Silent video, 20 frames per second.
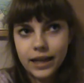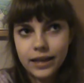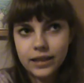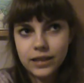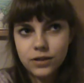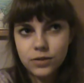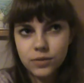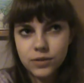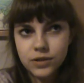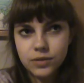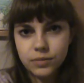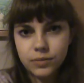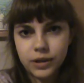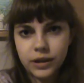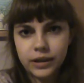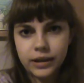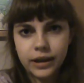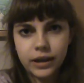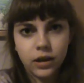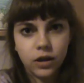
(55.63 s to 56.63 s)
this wasn't
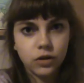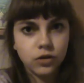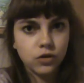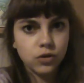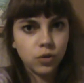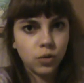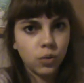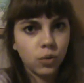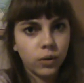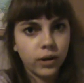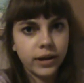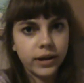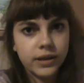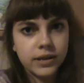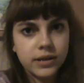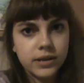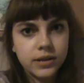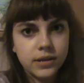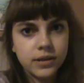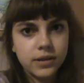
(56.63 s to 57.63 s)
really like a
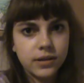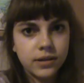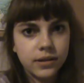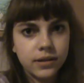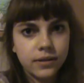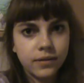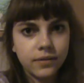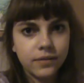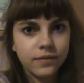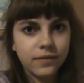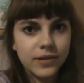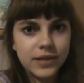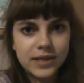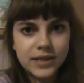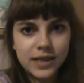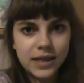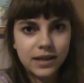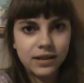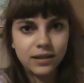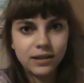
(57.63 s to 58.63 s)
tourist
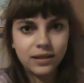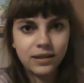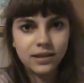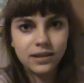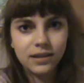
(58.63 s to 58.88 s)
visit.